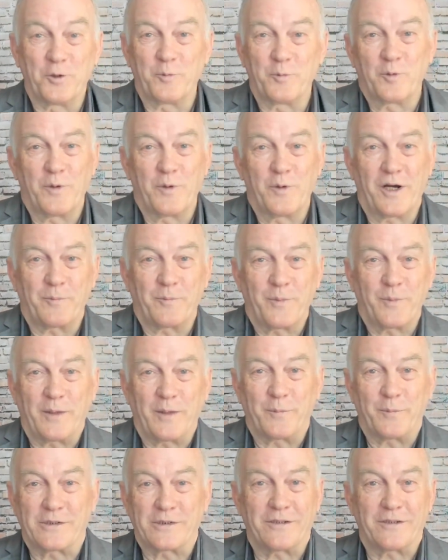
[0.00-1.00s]
might be
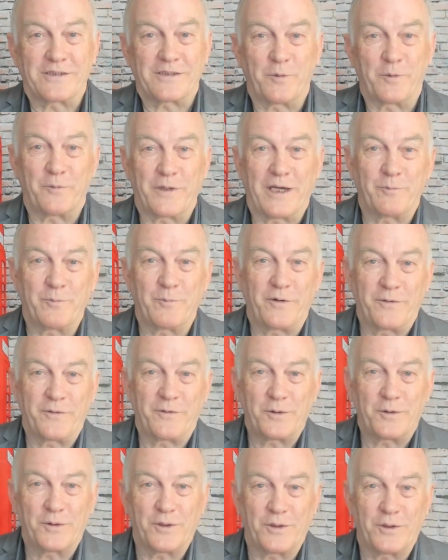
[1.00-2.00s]
precisely what we had
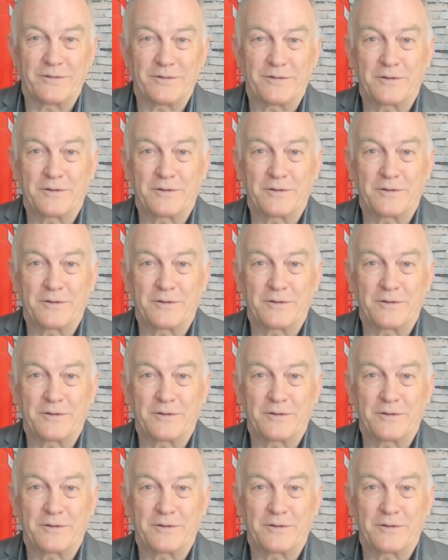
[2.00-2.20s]
before,